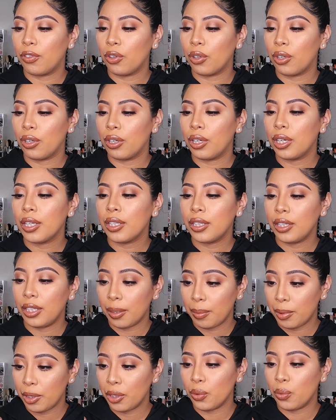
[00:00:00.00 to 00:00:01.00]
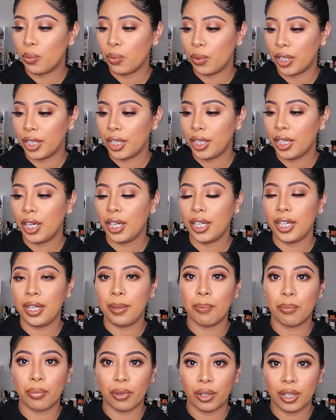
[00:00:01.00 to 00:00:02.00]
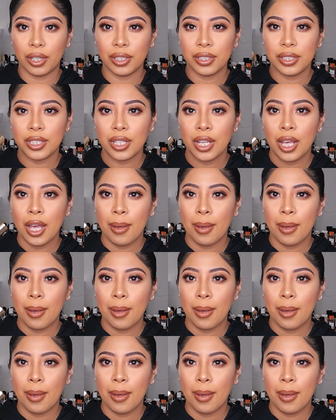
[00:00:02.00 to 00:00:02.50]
4W1 Honey Bronze.